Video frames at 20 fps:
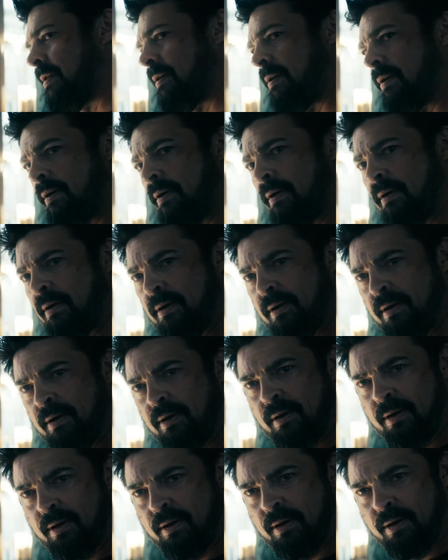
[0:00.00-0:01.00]
team that there
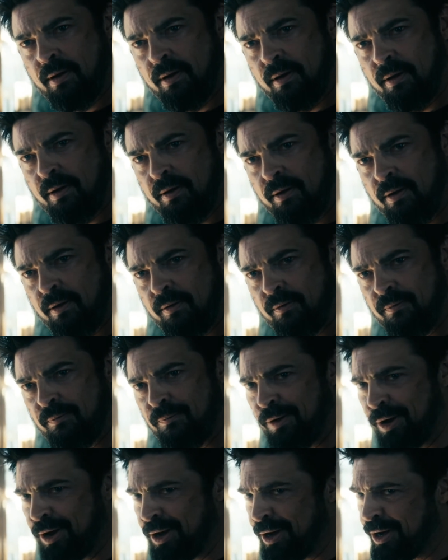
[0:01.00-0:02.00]
is a virus that can only
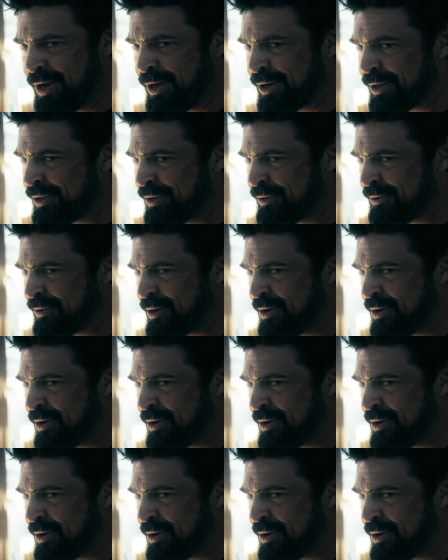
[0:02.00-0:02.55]
kill Sups.